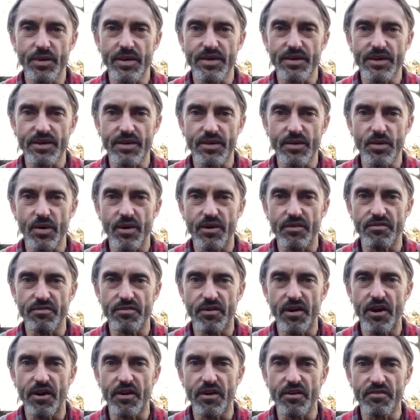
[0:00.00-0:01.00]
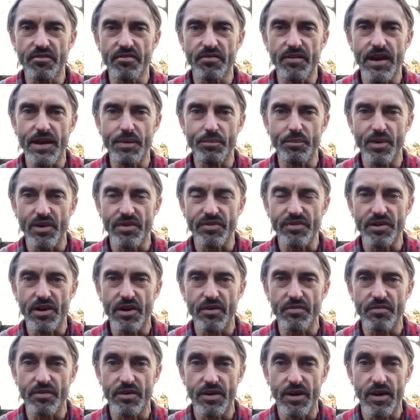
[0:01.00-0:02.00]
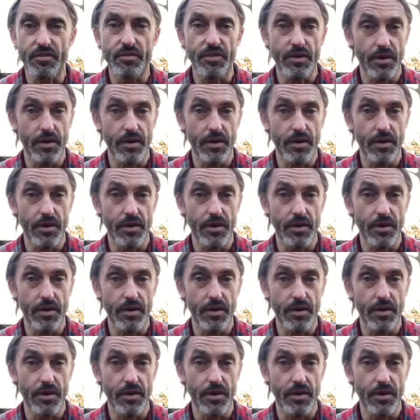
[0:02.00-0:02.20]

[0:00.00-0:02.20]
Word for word: I didn't quite violet flame myself enough,